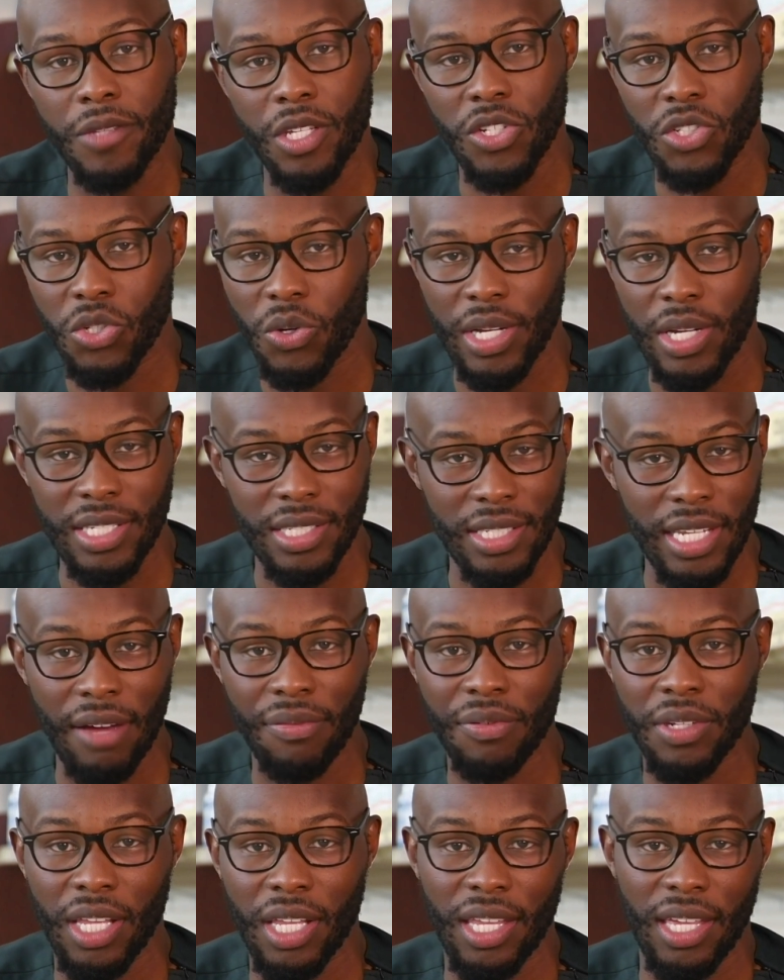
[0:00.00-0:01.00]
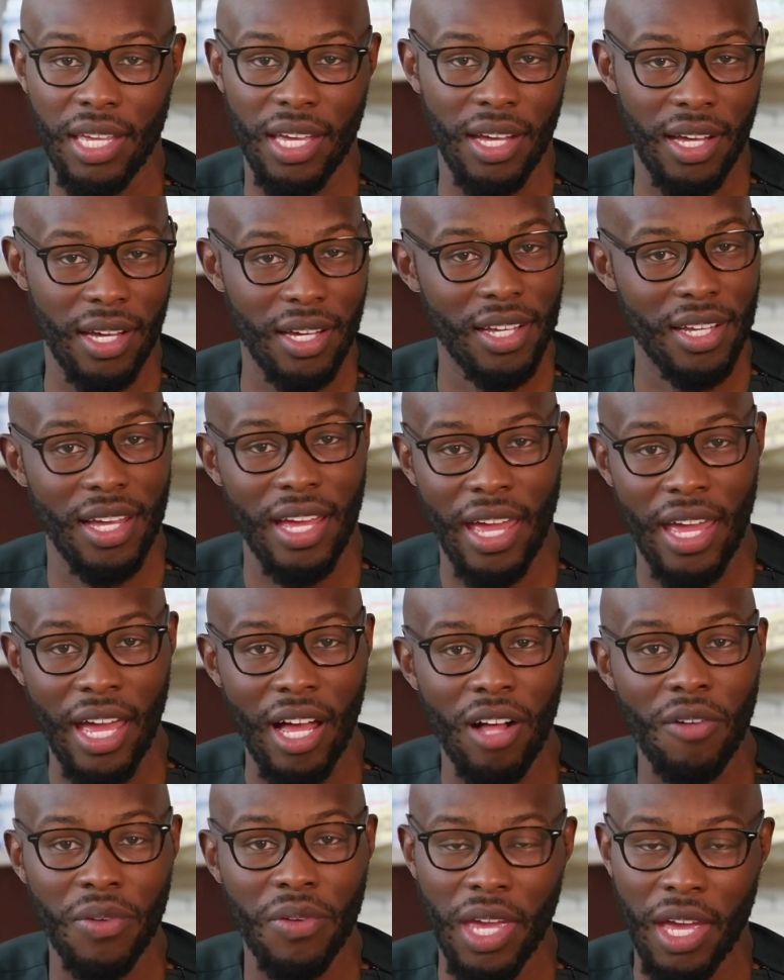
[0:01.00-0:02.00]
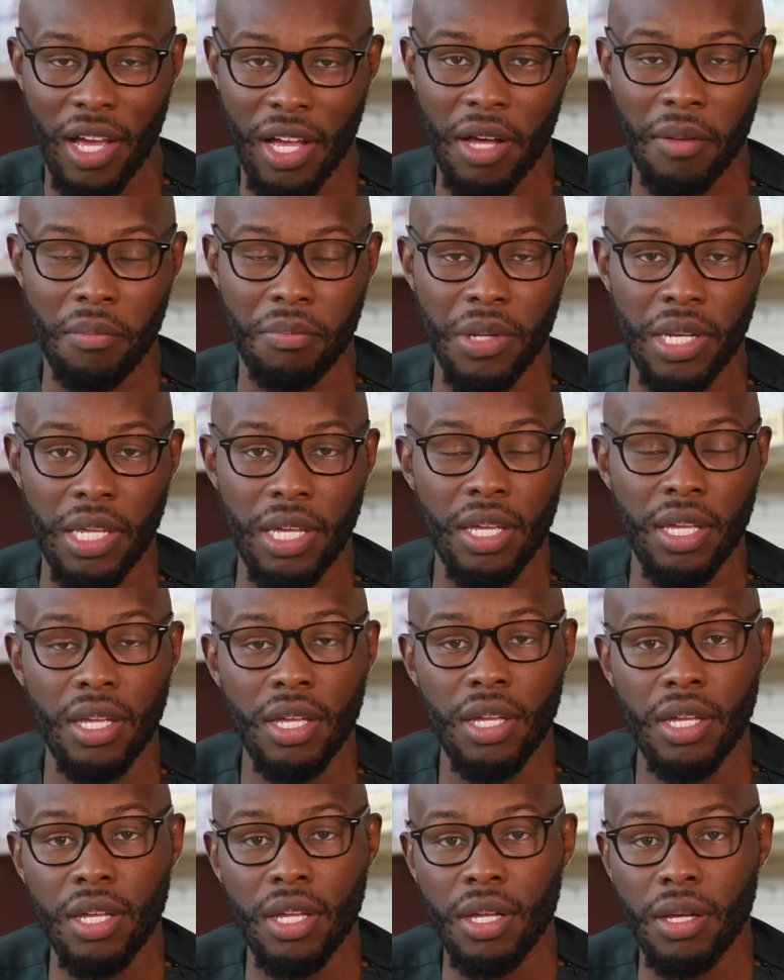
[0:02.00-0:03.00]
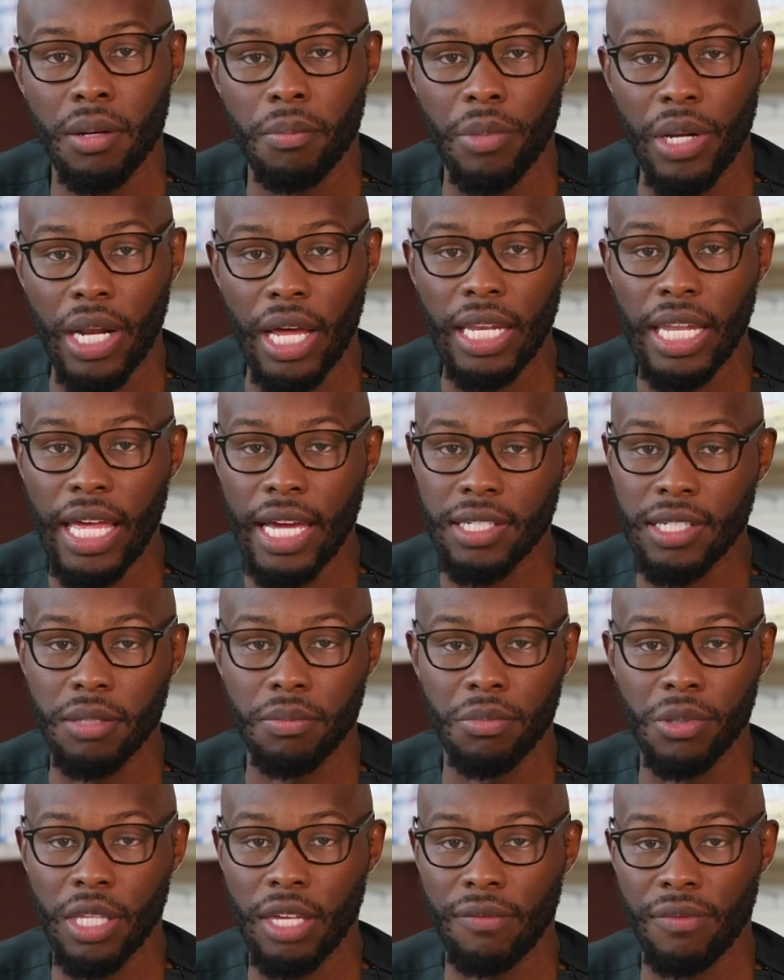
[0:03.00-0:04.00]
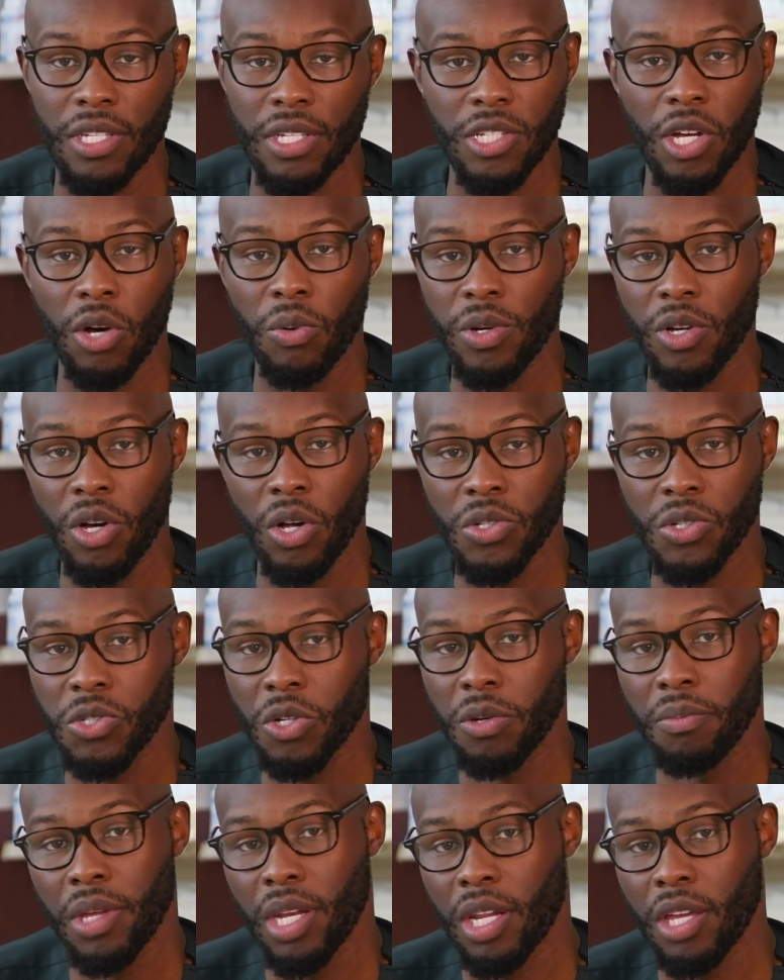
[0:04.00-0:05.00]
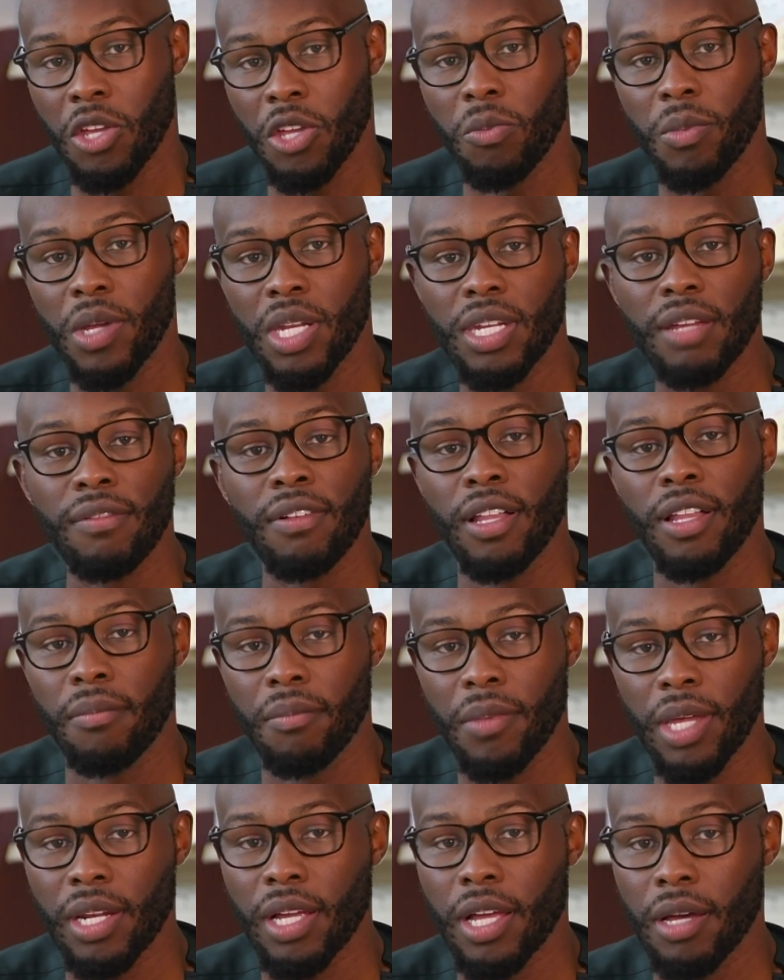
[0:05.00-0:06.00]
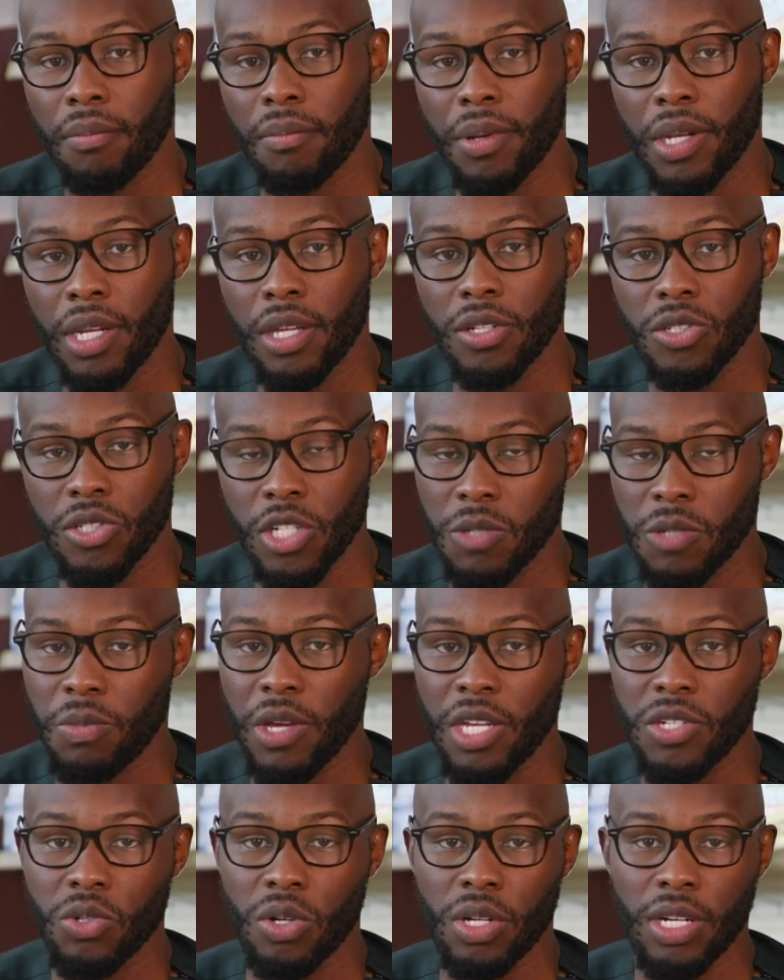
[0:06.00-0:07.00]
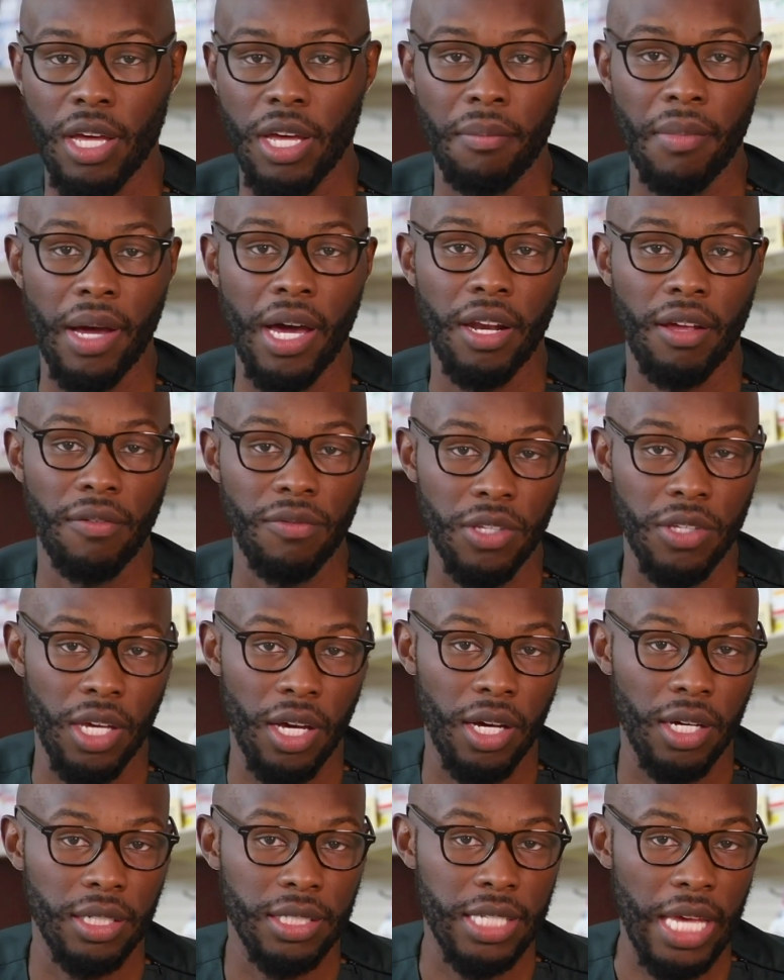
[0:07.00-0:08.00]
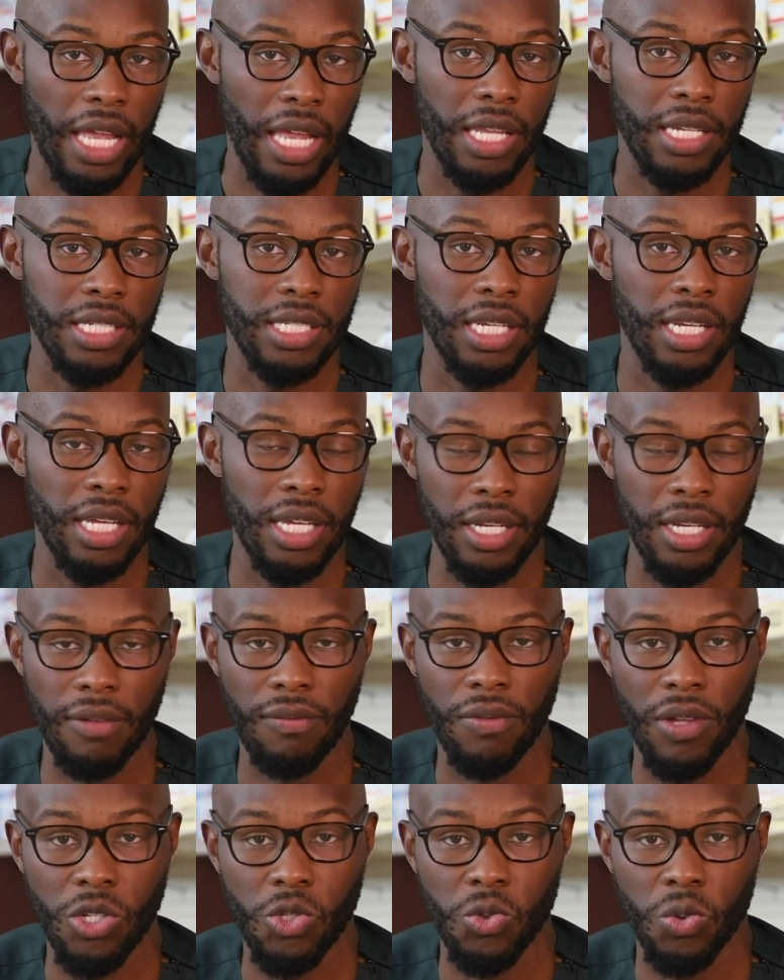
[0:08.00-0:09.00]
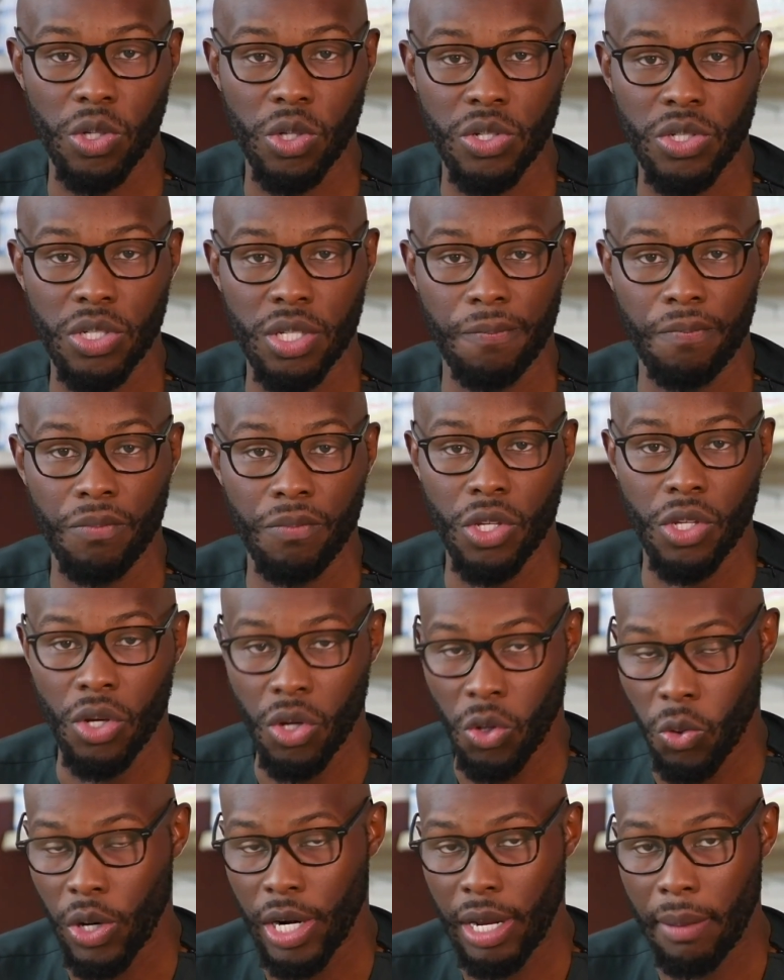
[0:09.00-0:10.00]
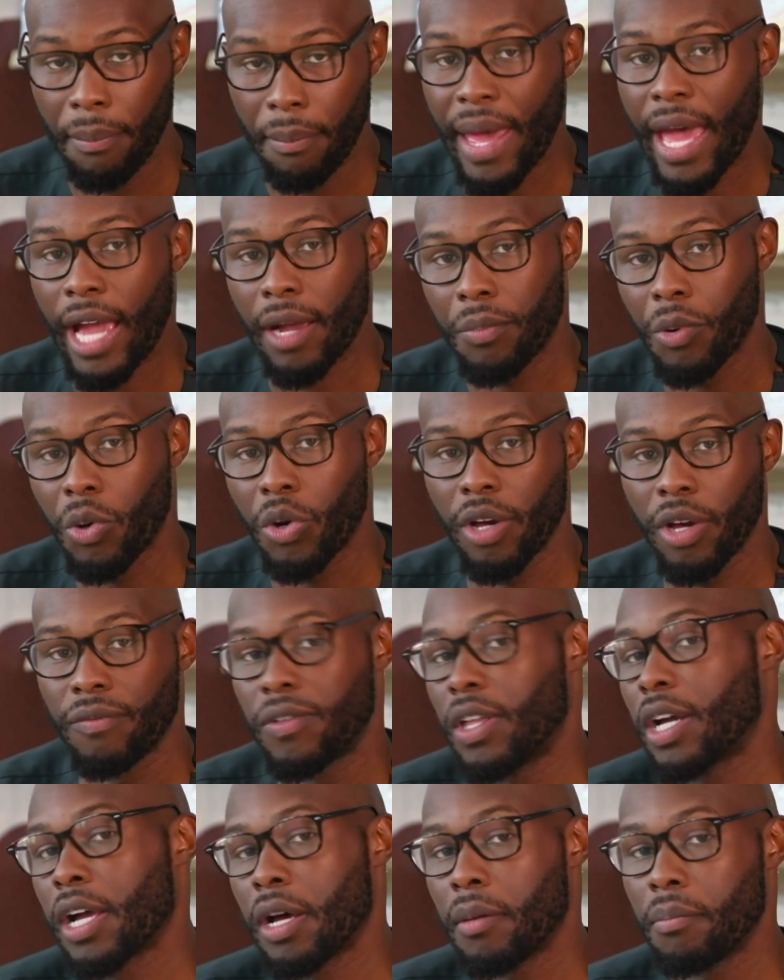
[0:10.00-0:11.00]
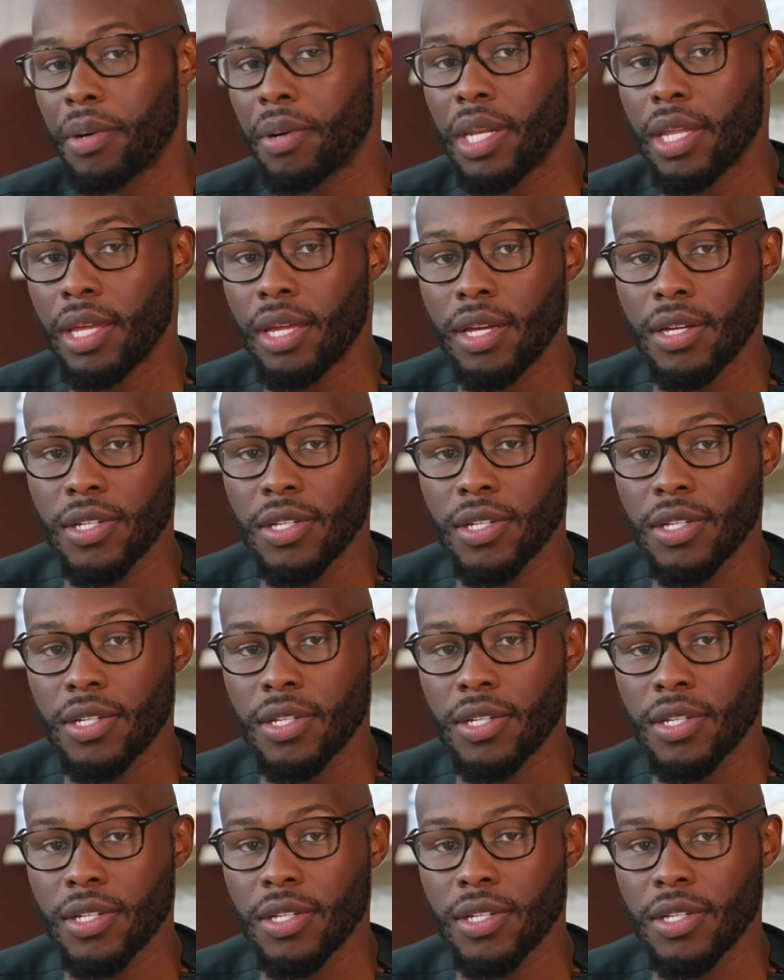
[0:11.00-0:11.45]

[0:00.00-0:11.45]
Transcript: So it's definitely a healthcare company, but I like to believe it's also been a human development company, just based on the amount of young, talented individuals who are the backbone of the company.